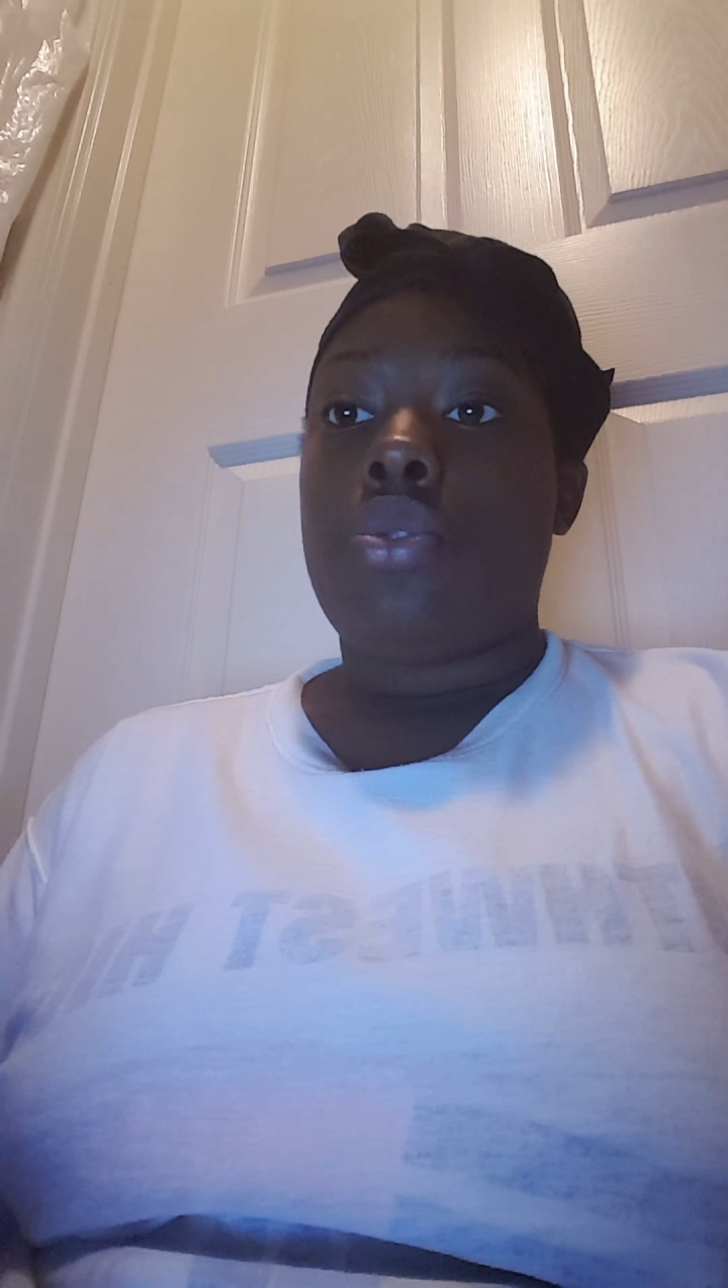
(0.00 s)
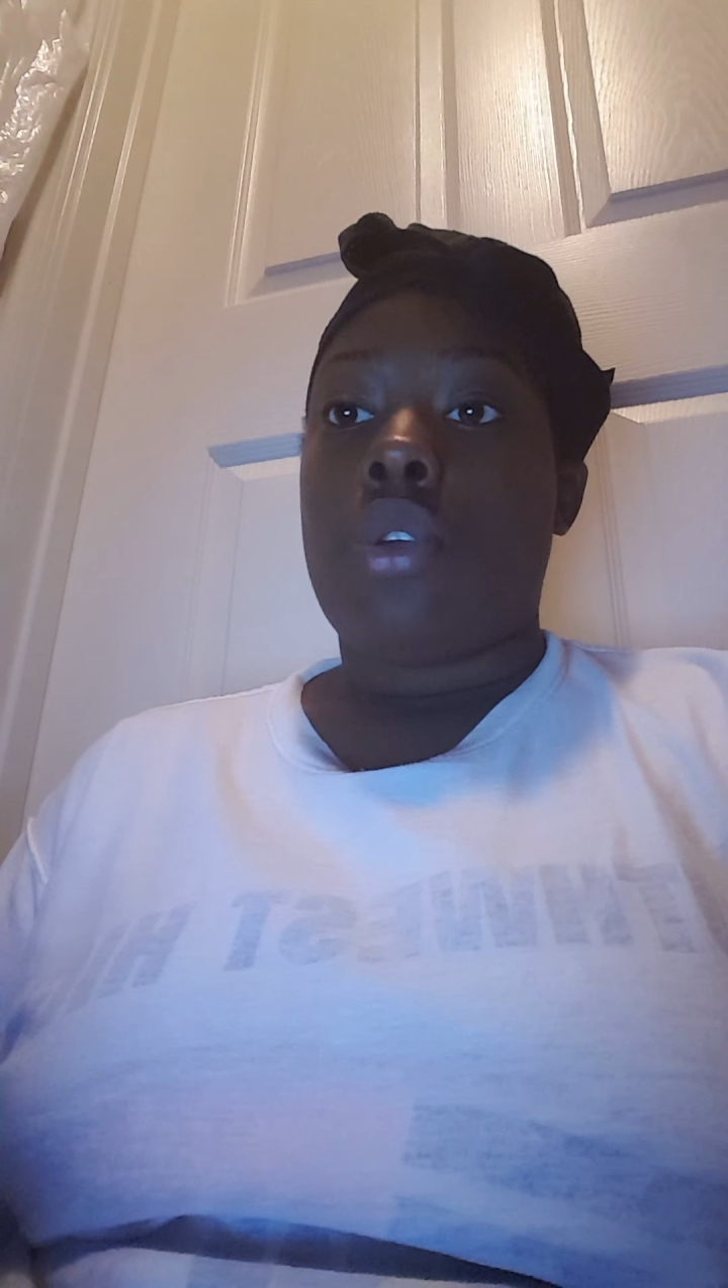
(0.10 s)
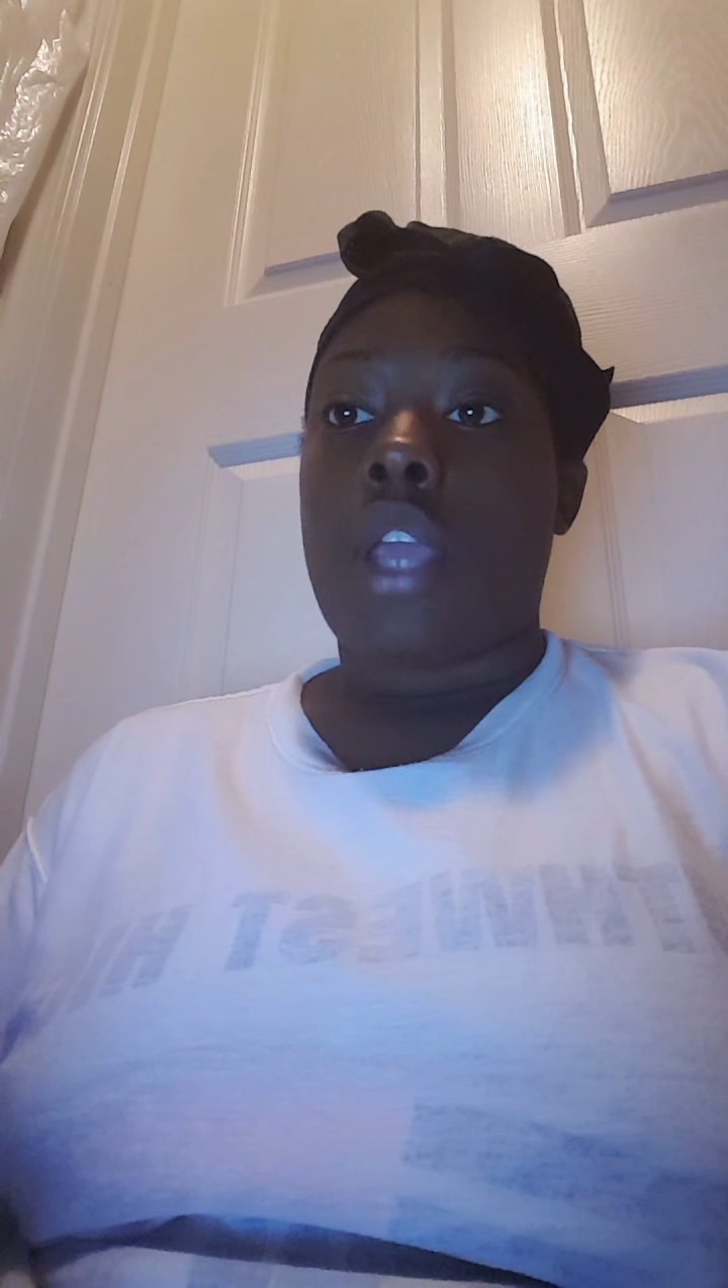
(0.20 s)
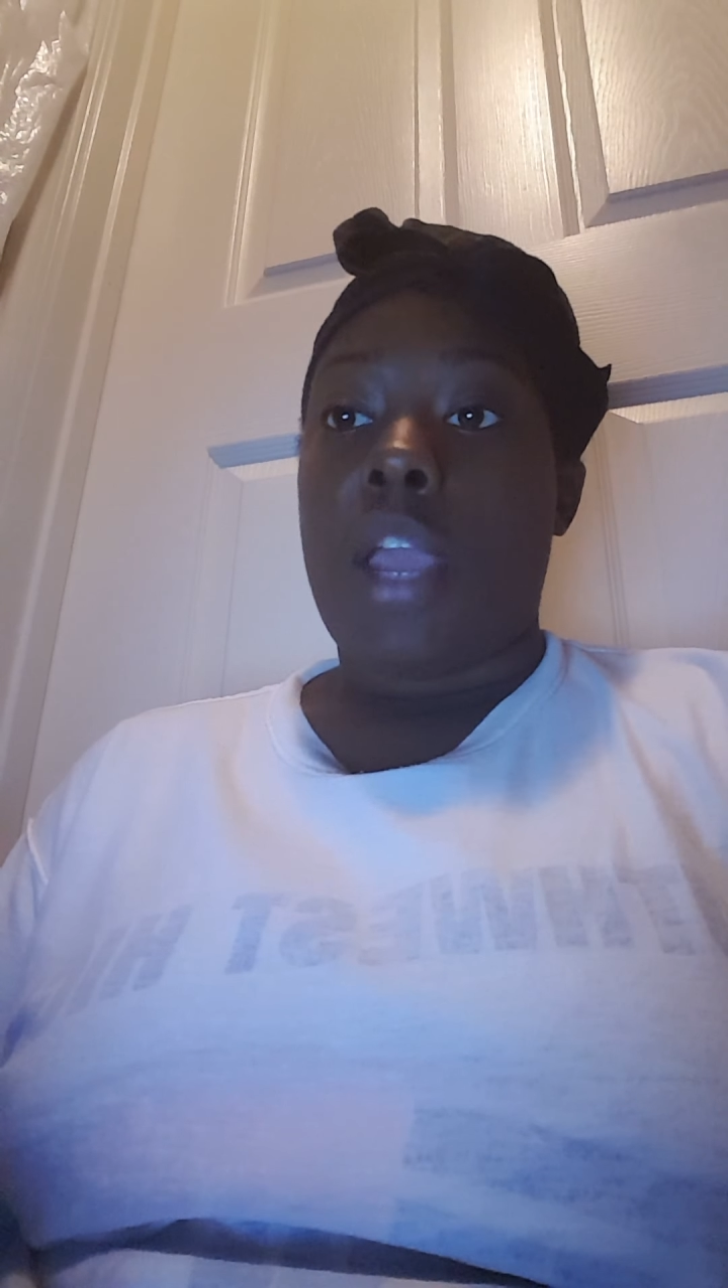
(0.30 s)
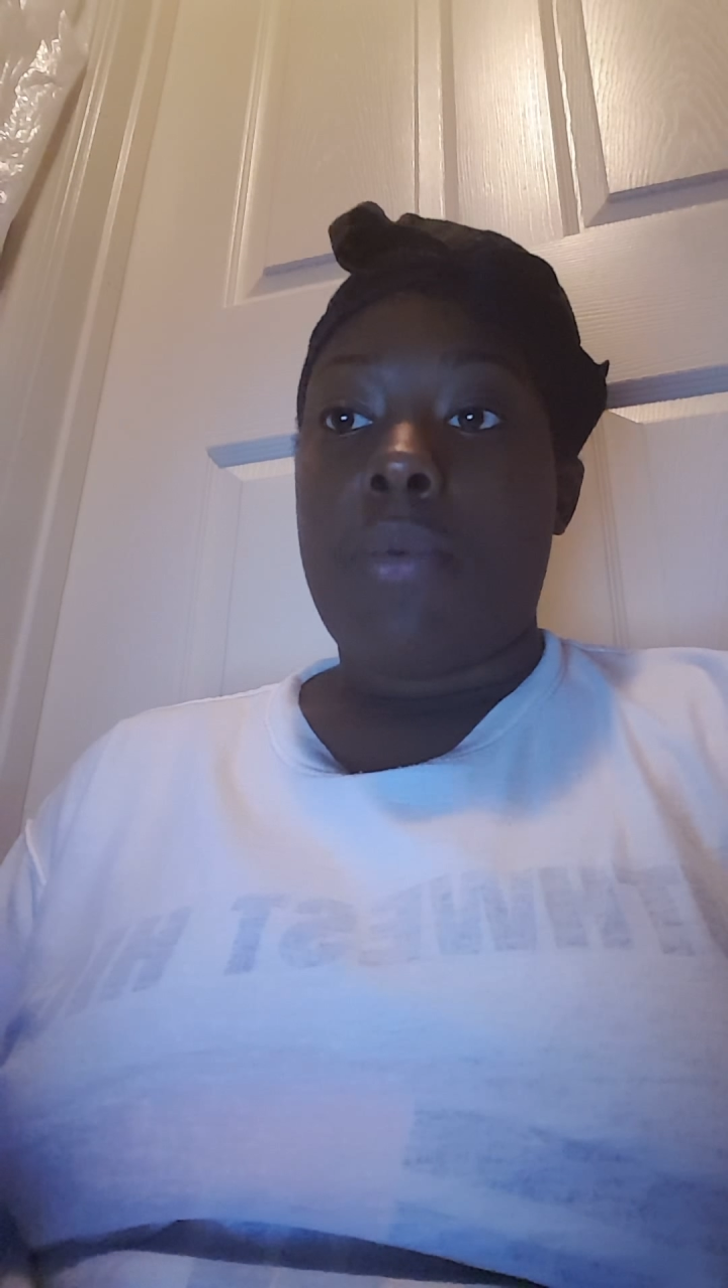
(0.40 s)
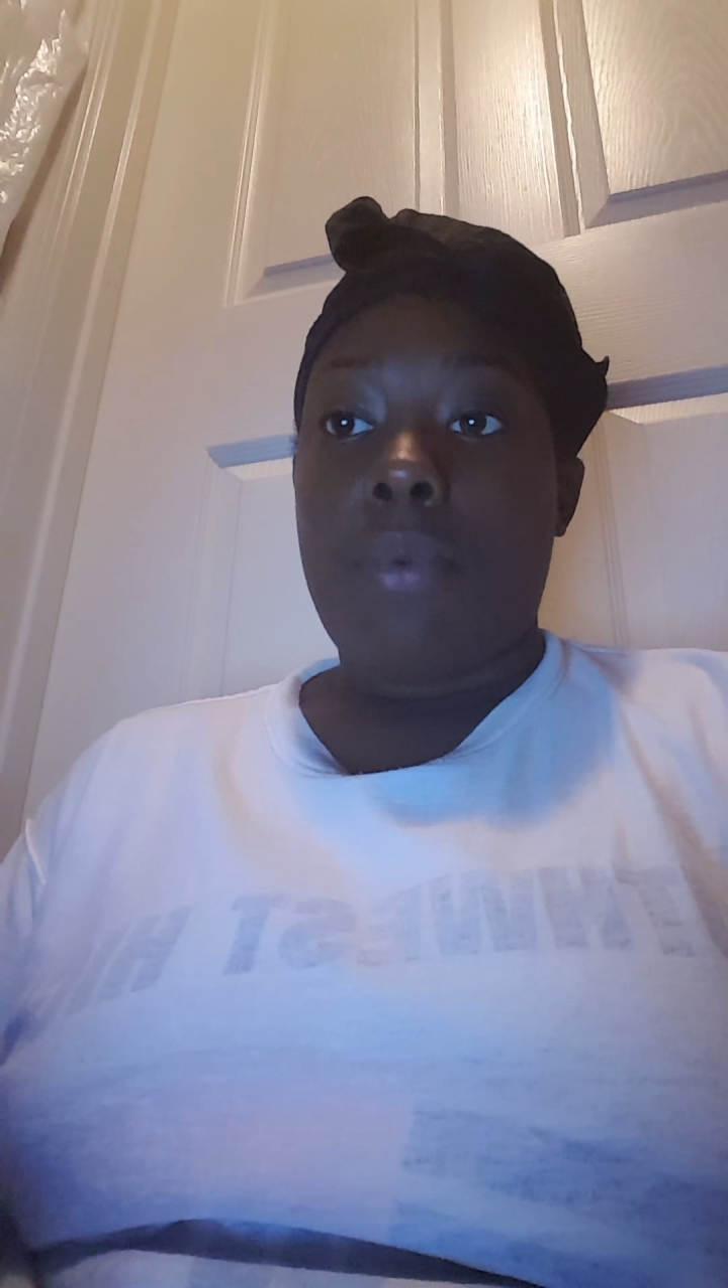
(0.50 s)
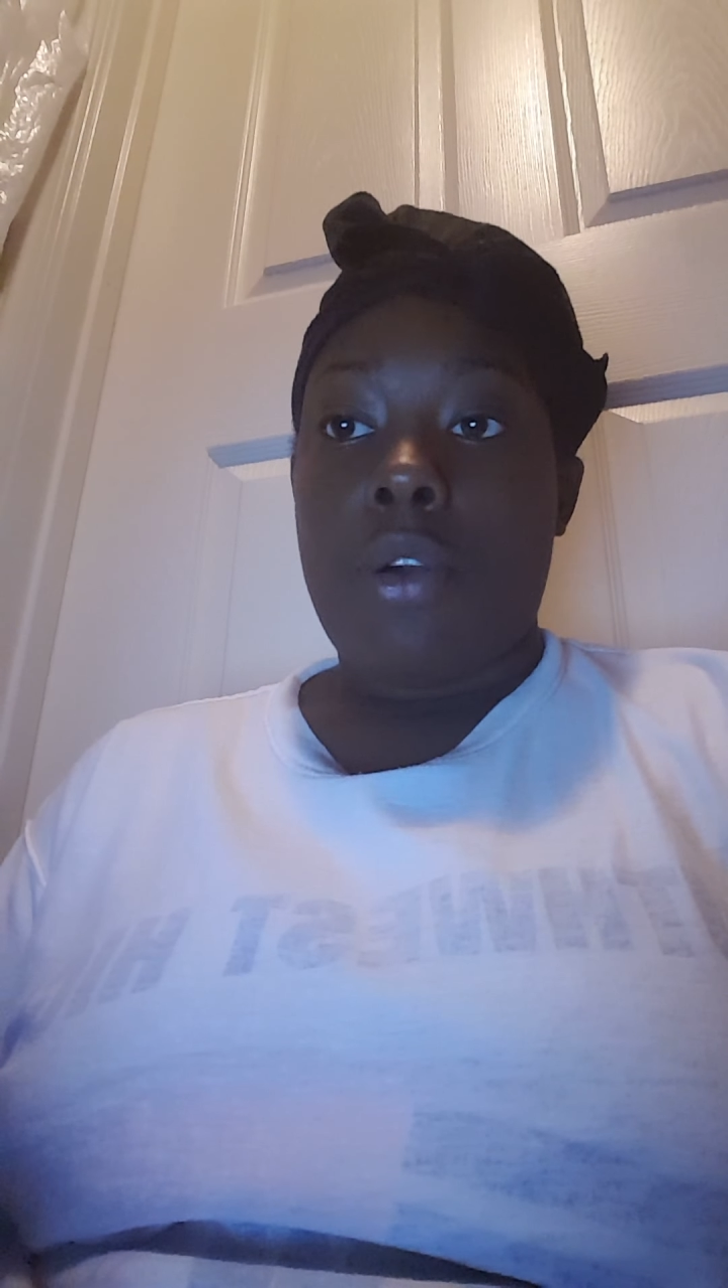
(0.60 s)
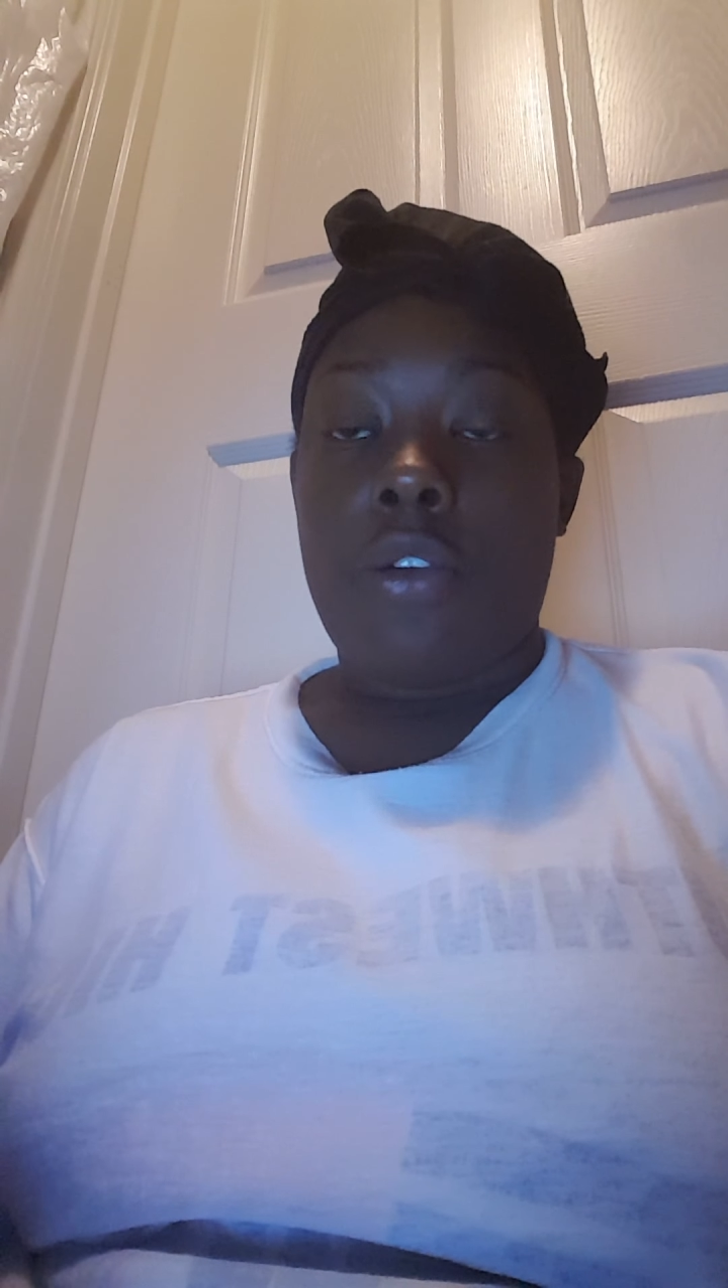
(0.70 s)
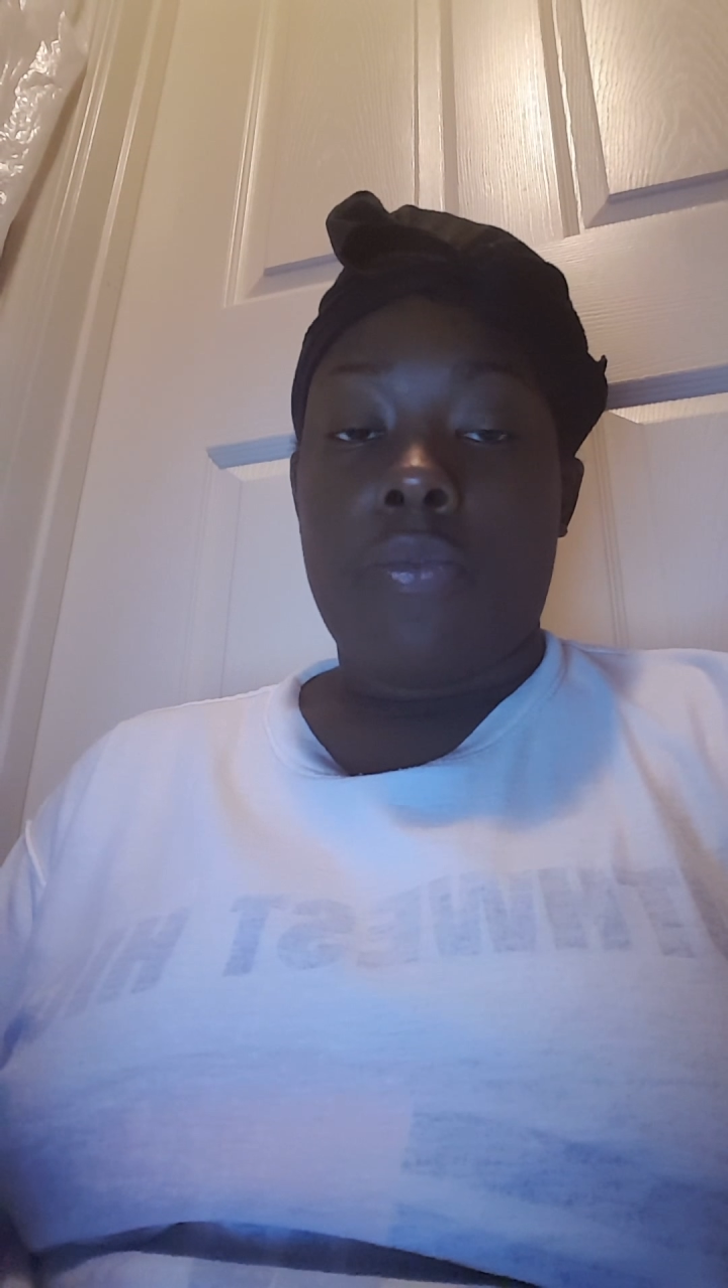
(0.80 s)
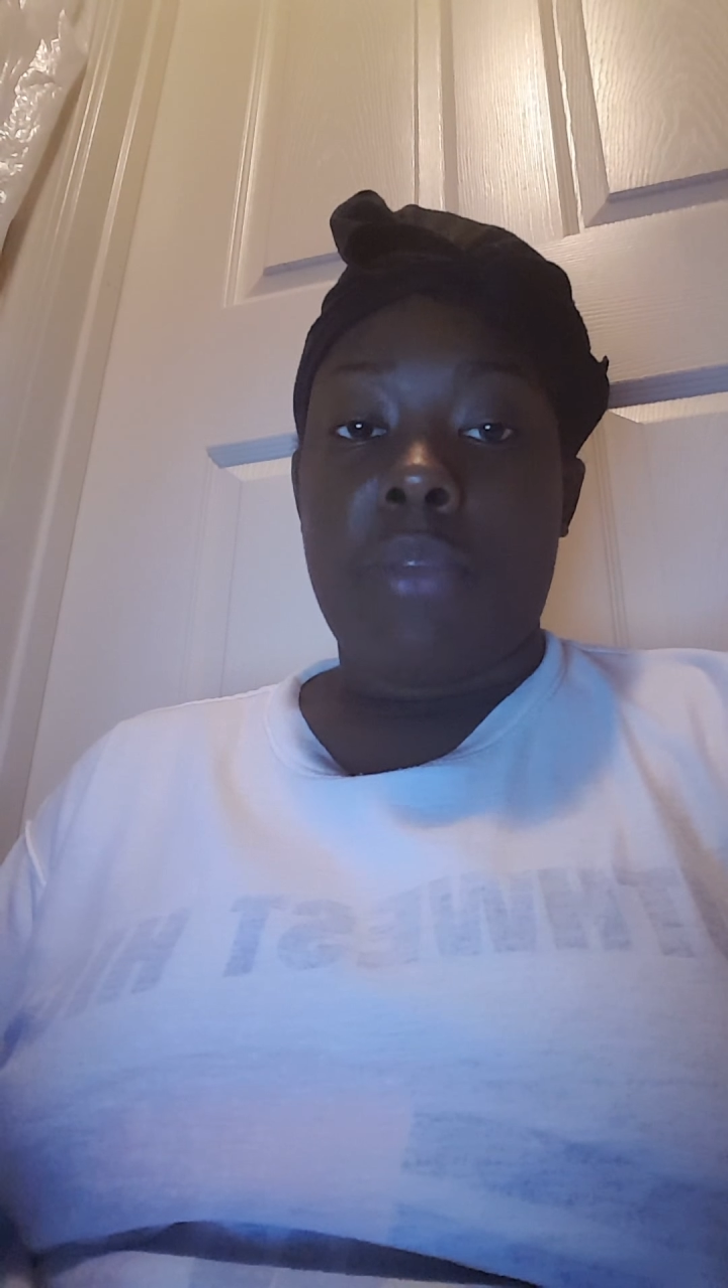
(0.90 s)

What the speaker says: are capable of